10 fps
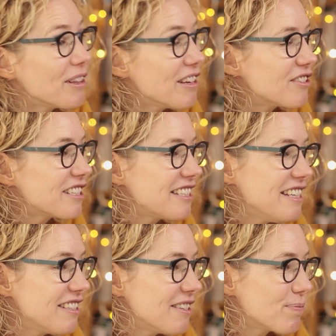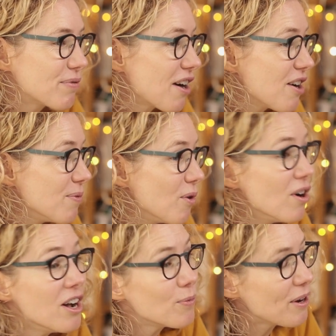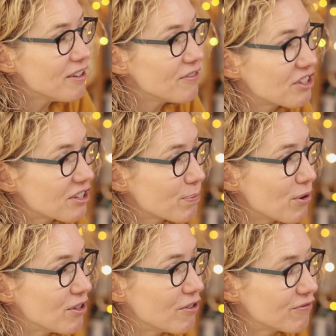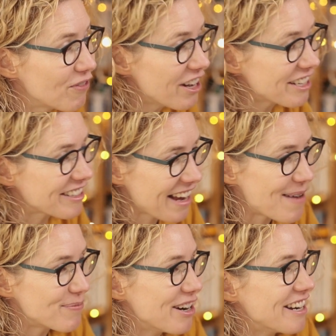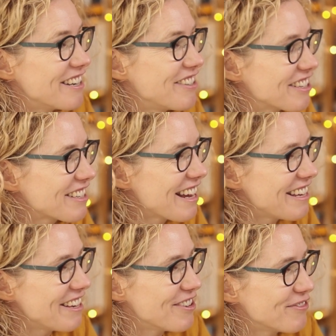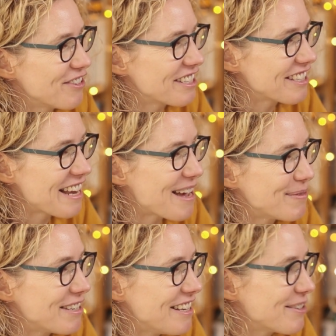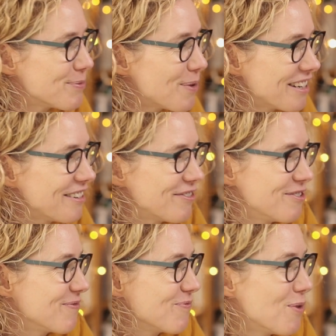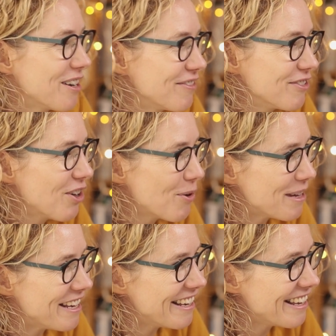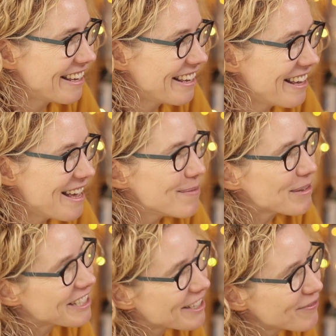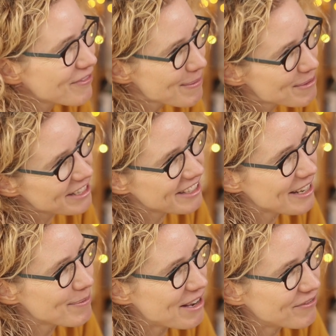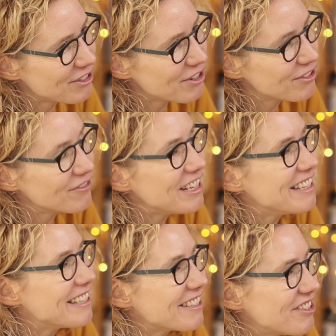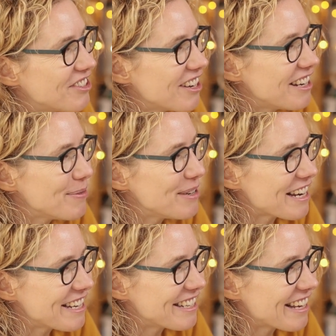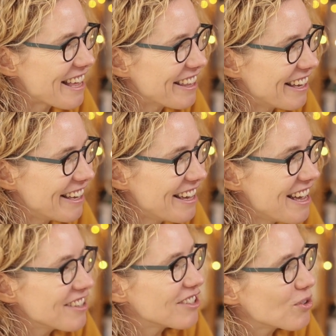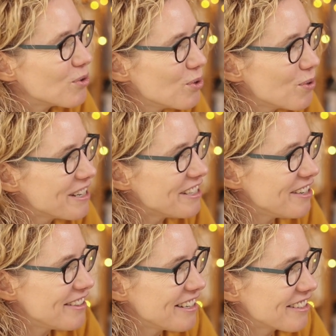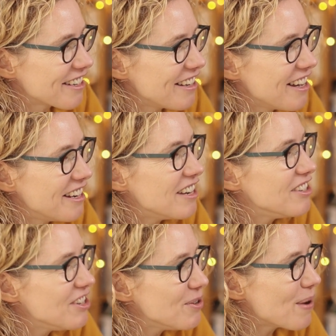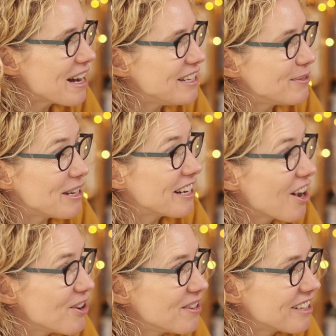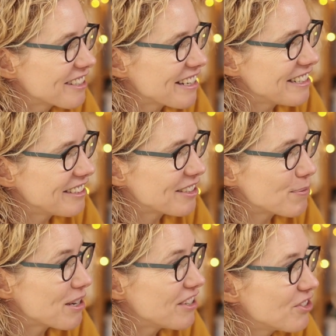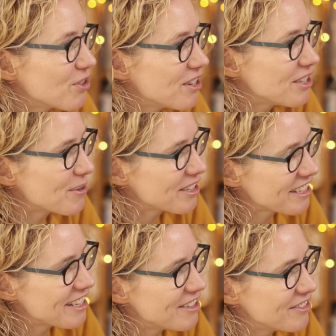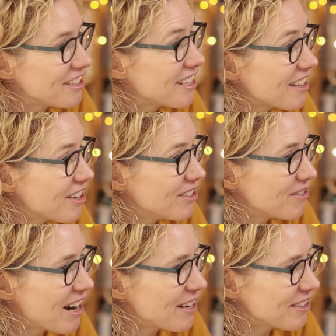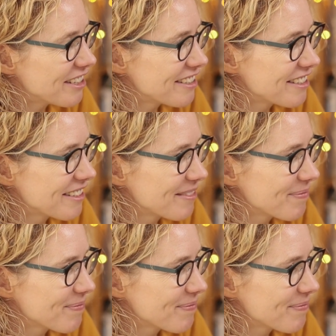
whether you're a seasoned pro or whether you've just bought your first camera and are just taking your first steps in this wonderful, wonderful hobby. Because the fabulous thing about photography is it's a journey we take together. There's always new things to learn and new ways we can hone our skills to bring joy to ourselves and to those around us.